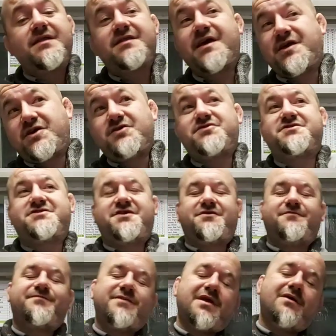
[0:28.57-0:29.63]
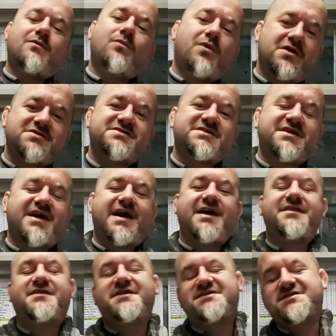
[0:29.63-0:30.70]
they used to. Once
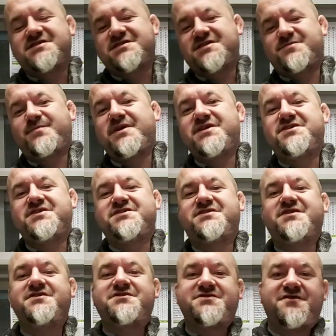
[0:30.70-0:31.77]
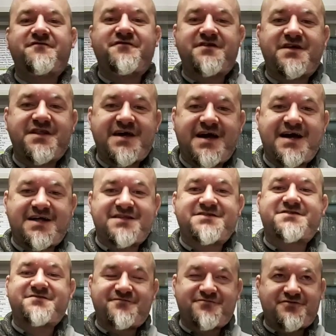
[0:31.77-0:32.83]
again, this is a species that has suffered at the
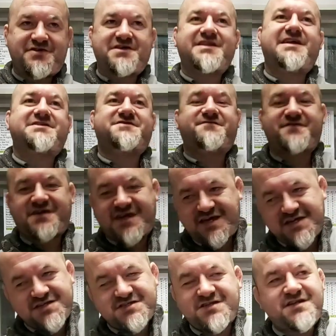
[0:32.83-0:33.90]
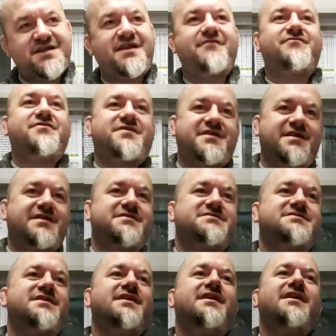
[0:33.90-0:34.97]
hands of reclassification and everything
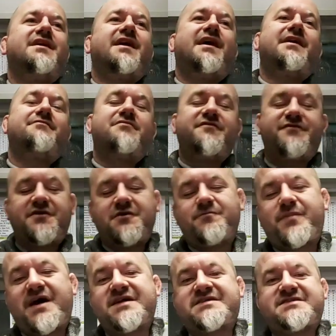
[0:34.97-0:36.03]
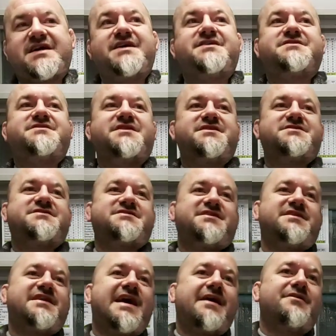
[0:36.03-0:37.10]
else, and reviewed by scientists,
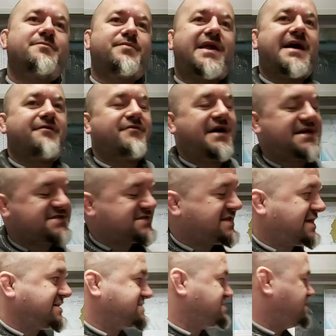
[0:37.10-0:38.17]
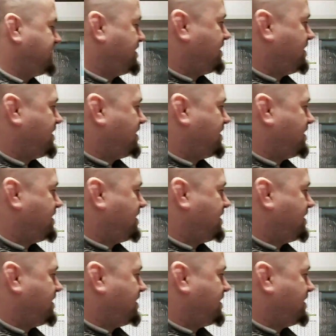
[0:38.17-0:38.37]
and now the black rat snakes